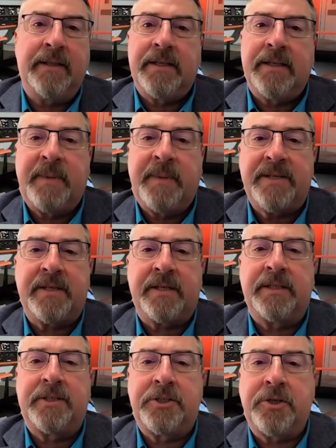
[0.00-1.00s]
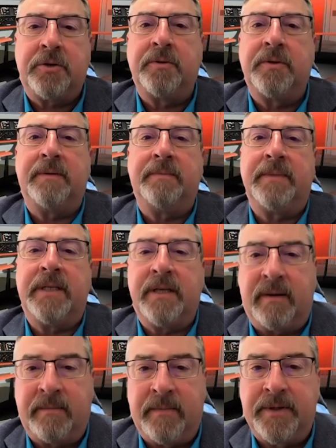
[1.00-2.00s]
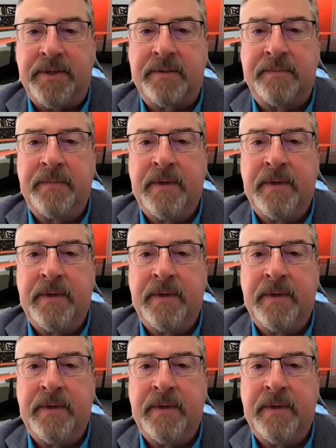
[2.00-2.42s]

is basically show them the numbers,